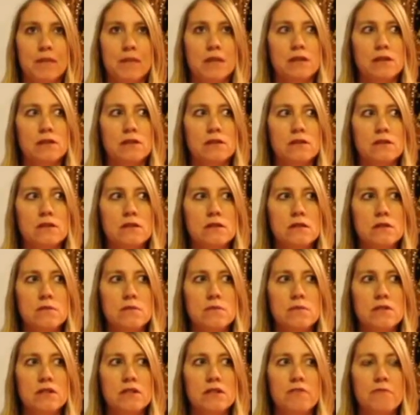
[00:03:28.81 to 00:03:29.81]
In
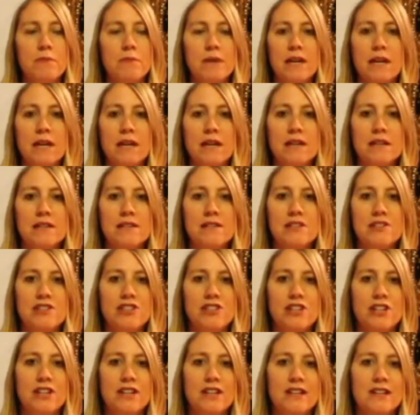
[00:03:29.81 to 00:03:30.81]
terms of making a
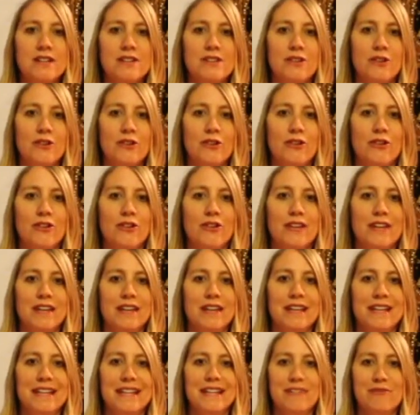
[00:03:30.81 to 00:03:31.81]
decision, that's a whole
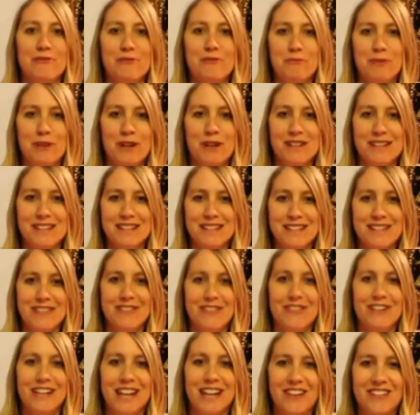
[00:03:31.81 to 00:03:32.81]
different process
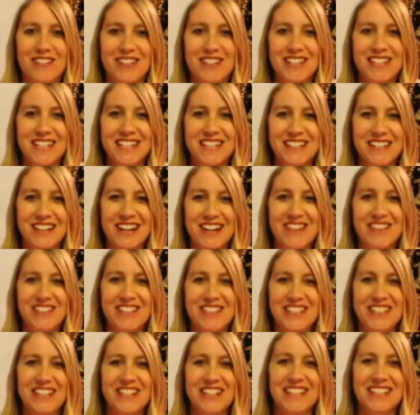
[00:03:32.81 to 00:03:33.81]
I would have to describe
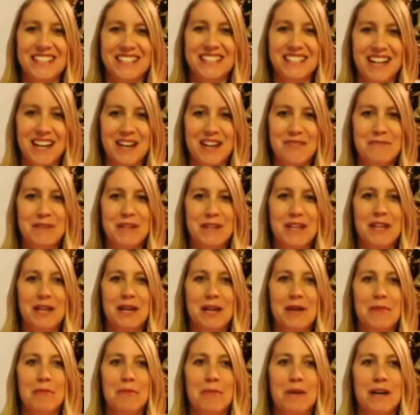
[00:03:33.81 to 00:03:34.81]
to you at the time,
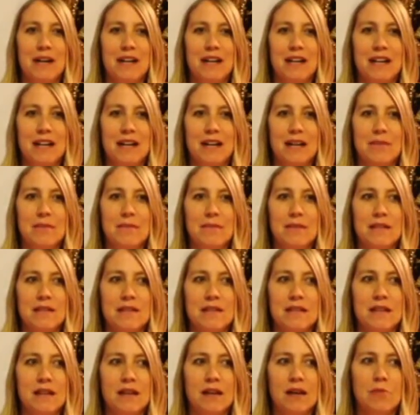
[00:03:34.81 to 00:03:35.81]
but
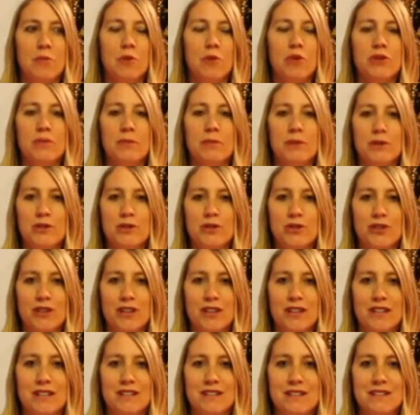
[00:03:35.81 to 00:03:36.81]
it's like a multiple
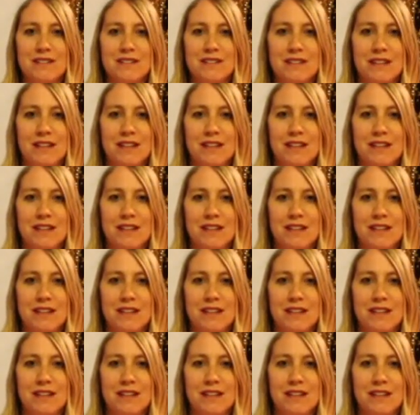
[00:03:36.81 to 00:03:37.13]
choice